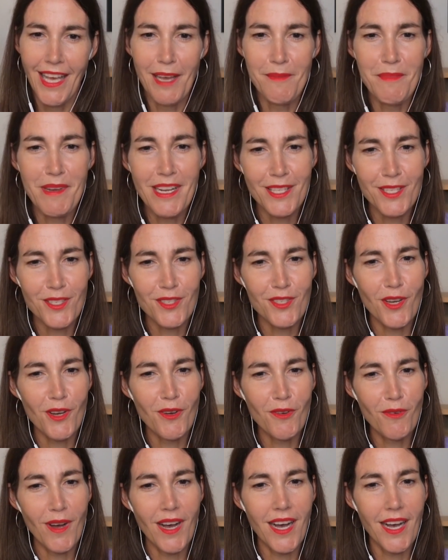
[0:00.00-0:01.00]
I mean, it's
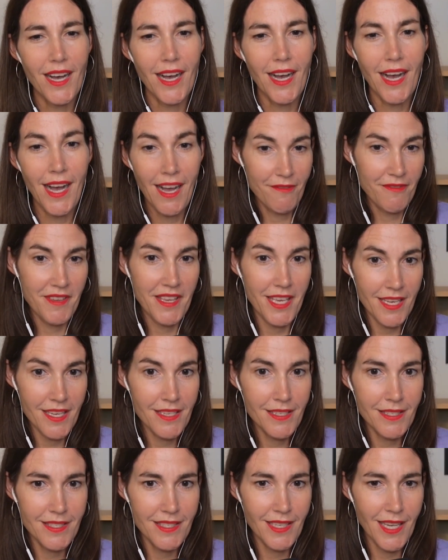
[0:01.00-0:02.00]
so
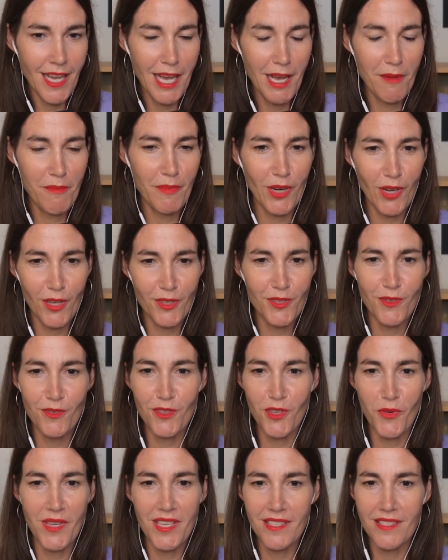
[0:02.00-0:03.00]
obvious, but also
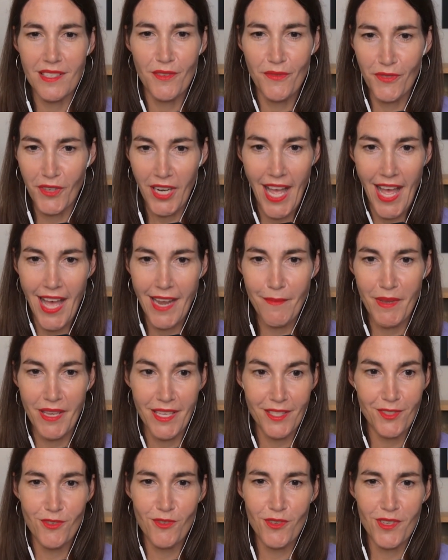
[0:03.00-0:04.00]
so easy to forget
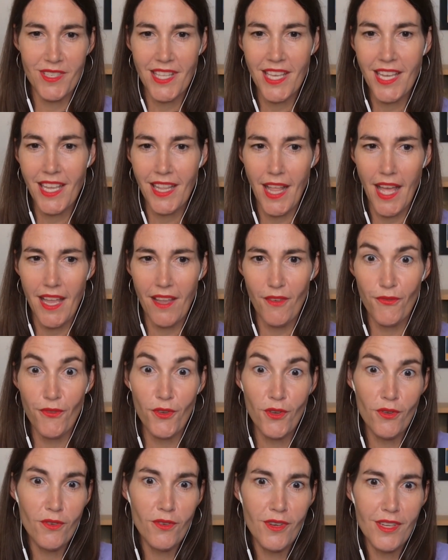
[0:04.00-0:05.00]
because you just think like
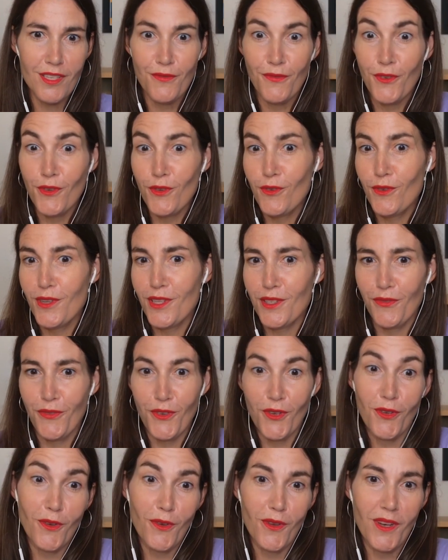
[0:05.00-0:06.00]
food is food is
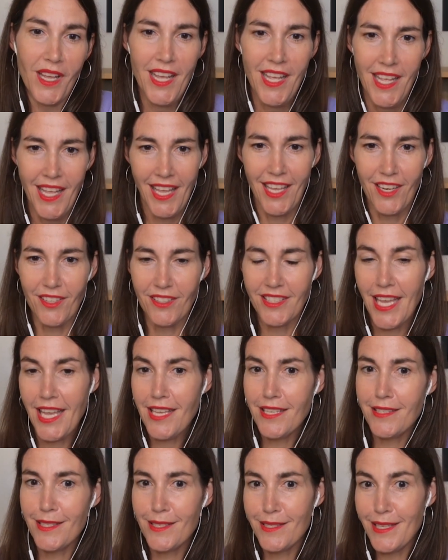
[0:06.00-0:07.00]
food. It'll
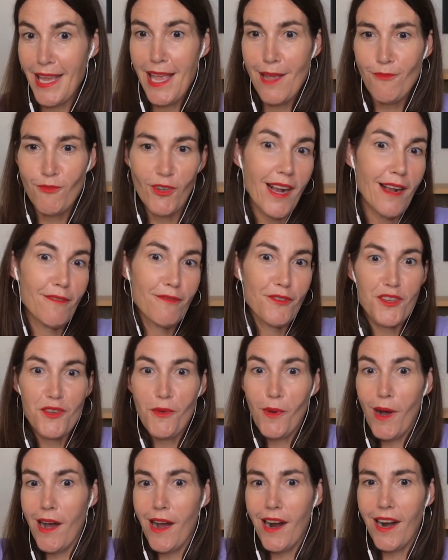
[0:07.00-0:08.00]
taste the same wherever
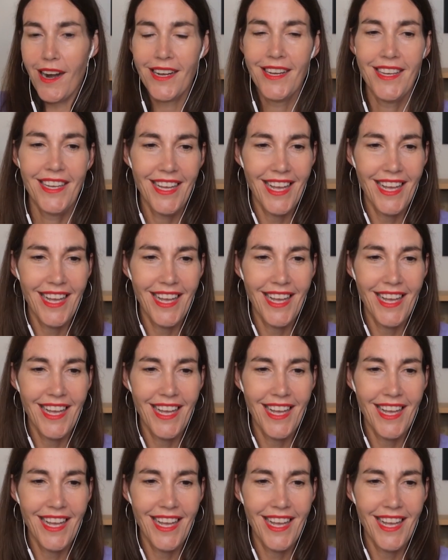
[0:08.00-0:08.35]
you are.